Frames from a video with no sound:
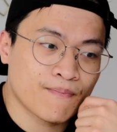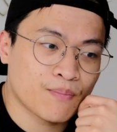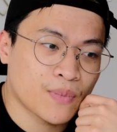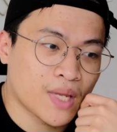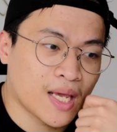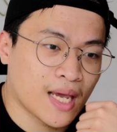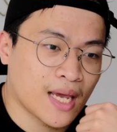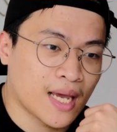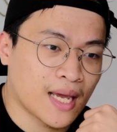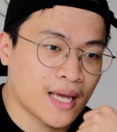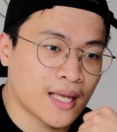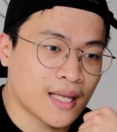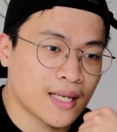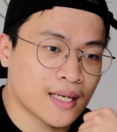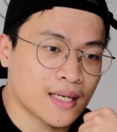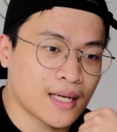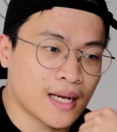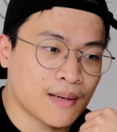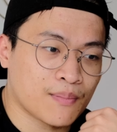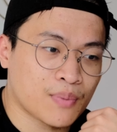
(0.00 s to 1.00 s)

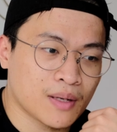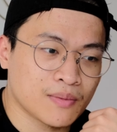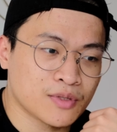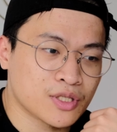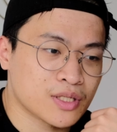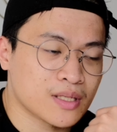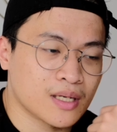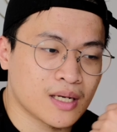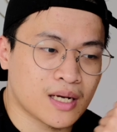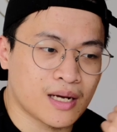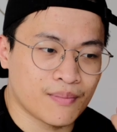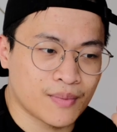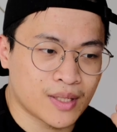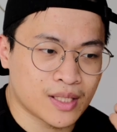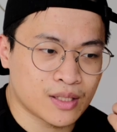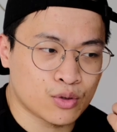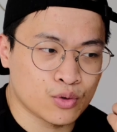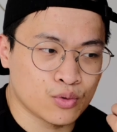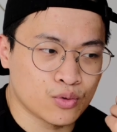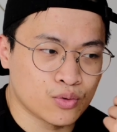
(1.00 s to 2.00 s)
and I'm probably just gonna come
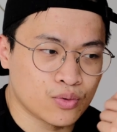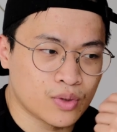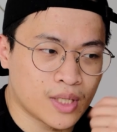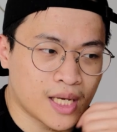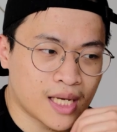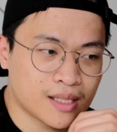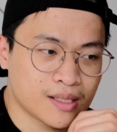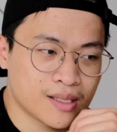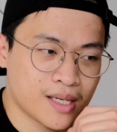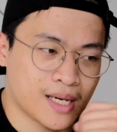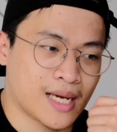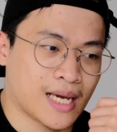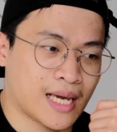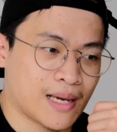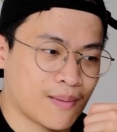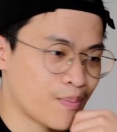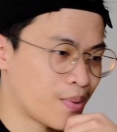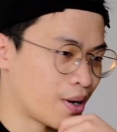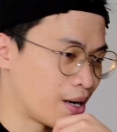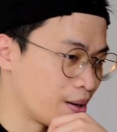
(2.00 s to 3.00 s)
in to get
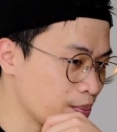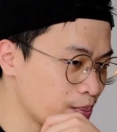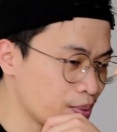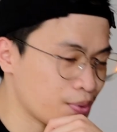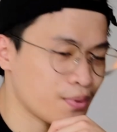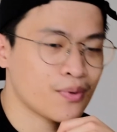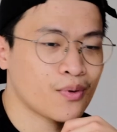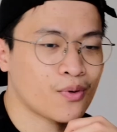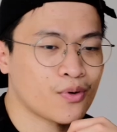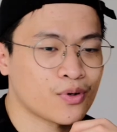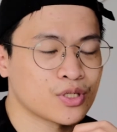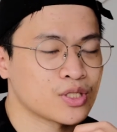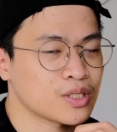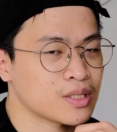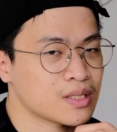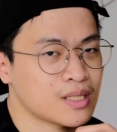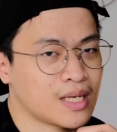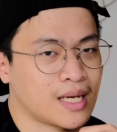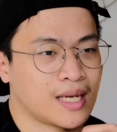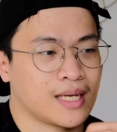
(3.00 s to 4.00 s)
a pump or
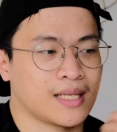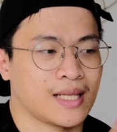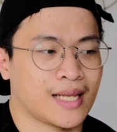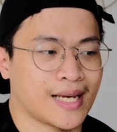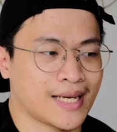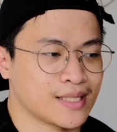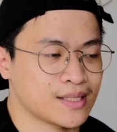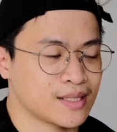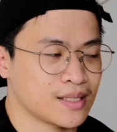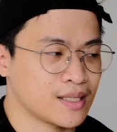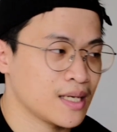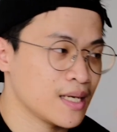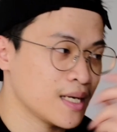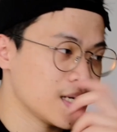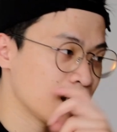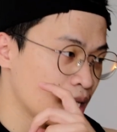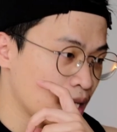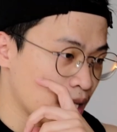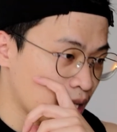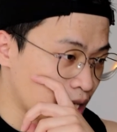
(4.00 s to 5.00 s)
just a
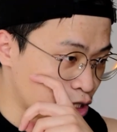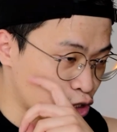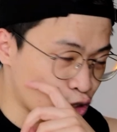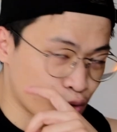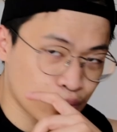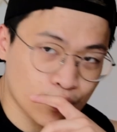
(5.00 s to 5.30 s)
light-ish